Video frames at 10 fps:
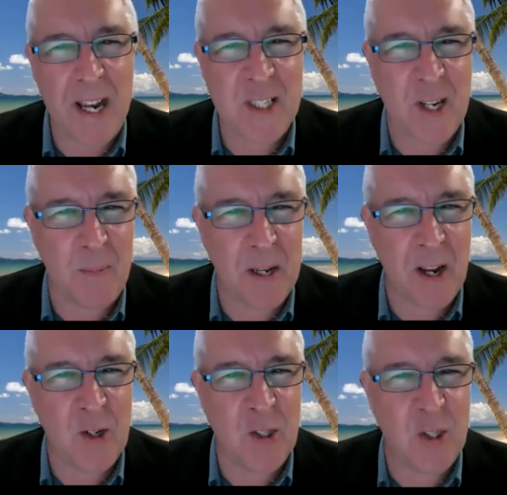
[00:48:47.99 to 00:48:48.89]
So I'm
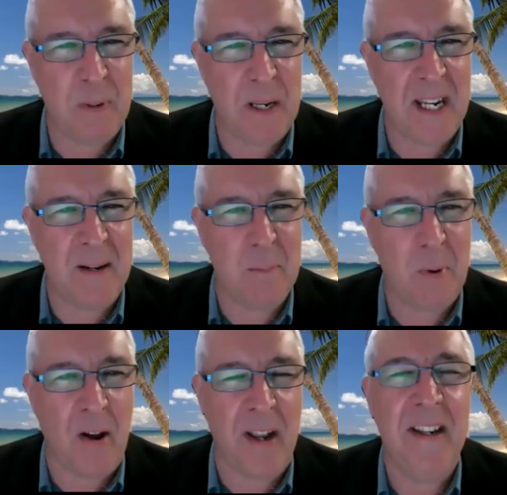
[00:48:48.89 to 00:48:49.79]
going to begin
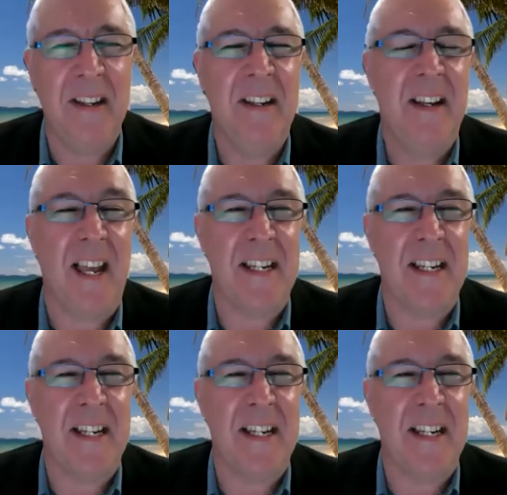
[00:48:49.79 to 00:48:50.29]
by uh,